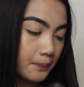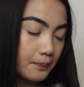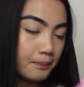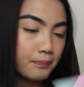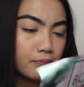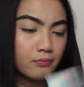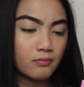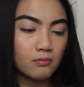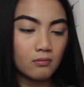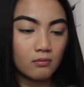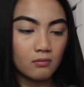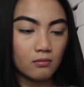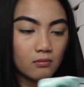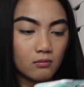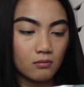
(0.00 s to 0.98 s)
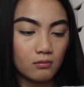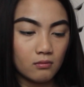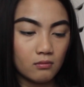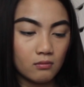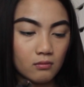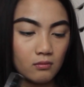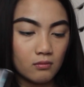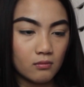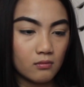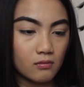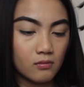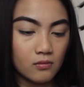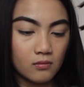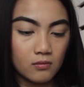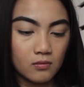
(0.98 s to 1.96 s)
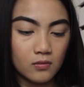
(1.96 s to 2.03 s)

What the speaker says: (silence)